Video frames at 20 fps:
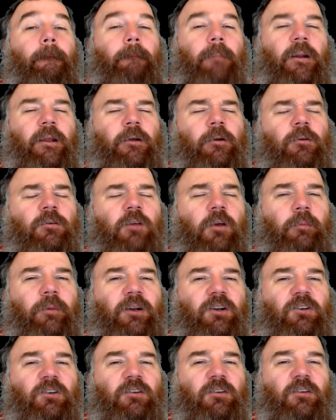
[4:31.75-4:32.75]
But he also
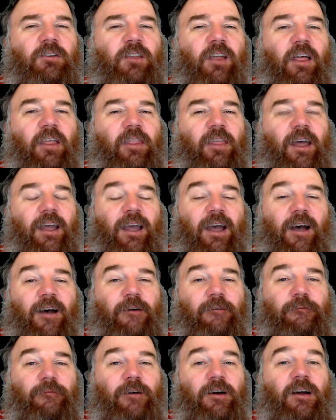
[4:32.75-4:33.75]
mentions that they
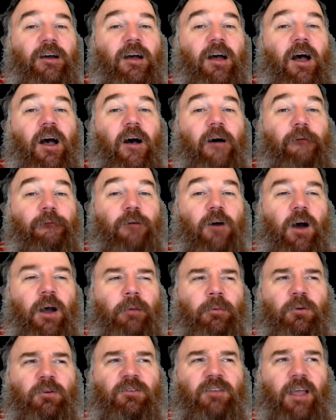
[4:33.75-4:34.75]
have a
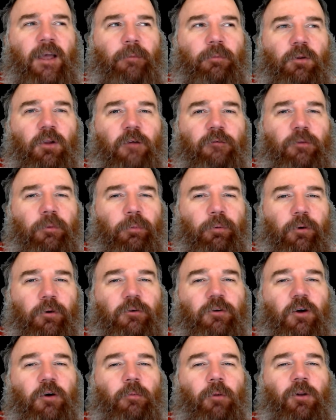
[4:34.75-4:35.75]
viable sample of the
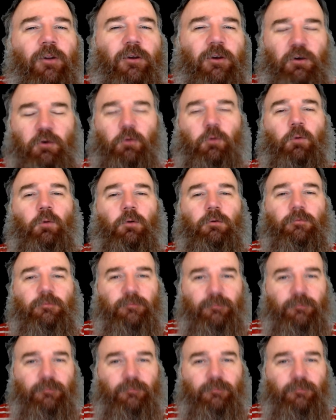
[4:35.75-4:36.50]
proto-molecule,